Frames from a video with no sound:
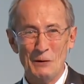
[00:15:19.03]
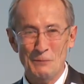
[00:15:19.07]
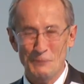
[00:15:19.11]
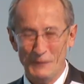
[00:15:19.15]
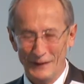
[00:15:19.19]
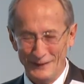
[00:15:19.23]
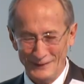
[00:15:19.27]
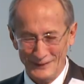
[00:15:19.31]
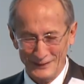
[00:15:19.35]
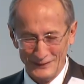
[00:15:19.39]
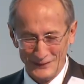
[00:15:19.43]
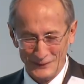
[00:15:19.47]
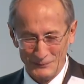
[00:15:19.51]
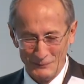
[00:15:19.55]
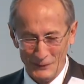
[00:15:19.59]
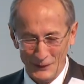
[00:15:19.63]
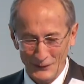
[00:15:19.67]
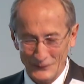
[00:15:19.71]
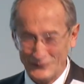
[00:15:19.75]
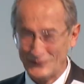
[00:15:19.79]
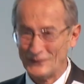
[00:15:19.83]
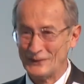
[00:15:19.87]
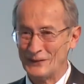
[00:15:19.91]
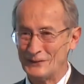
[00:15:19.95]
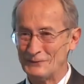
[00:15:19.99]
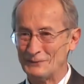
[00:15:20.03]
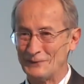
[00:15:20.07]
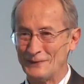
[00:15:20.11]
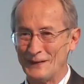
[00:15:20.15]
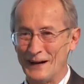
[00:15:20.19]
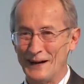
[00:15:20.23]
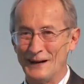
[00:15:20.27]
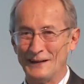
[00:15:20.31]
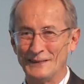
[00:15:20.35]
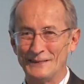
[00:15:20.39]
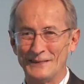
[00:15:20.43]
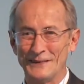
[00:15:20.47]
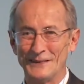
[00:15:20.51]
but you're supposed to have
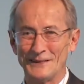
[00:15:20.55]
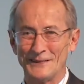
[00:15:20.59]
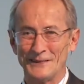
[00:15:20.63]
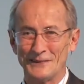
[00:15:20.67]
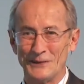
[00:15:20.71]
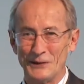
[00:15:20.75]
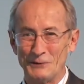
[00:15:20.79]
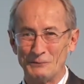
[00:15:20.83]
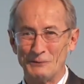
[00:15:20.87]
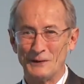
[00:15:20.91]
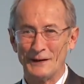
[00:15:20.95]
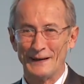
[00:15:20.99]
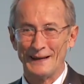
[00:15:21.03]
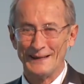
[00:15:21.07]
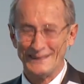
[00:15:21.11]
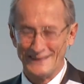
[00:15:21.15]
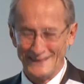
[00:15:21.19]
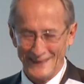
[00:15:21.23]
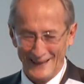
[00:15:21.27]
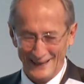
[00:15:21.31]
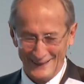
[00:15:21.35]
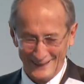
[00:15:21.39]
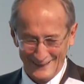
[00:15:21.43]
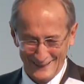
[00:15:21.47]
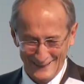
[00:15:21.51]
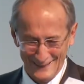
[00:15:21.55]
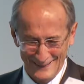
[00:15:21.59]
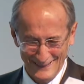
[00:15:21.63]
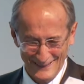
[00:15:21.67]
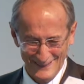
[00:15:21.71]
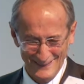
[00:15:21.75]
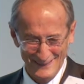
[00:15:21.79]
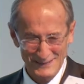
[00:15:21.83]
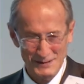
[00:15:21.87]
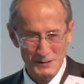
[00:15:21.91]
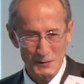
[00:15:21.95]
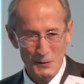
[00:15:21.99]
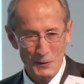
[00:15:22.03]
understood what I said.
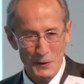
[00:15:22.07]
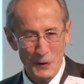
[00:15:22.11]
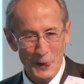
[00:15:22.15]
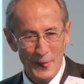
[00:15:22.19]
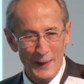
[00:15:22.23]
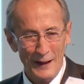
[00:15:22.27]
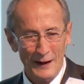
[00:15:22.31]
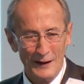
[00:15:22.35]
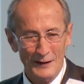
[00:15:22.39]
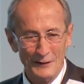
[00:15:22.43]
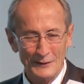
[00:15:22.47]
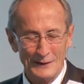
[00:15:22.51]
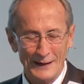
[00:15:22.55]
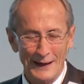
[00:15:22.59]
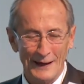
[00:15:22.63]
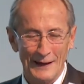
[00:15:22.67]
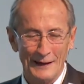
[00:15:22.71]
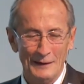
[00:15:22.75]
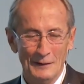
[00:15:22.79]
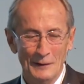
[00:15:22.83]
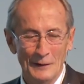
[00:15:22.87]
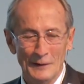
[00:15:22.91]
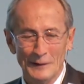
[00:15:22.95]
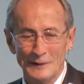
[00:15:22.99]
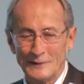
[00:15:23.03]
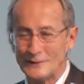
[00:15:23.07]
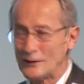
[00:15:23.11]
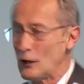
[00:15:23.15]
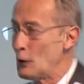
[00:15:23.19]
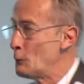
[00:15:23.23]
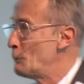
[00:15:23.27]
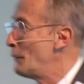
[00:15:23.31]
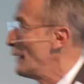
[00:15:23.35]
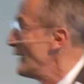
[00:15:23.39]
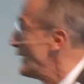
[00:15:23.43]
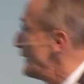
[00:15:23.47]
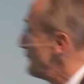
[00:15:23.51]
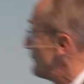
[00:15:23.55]
Okay, so
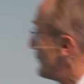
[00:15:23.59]
but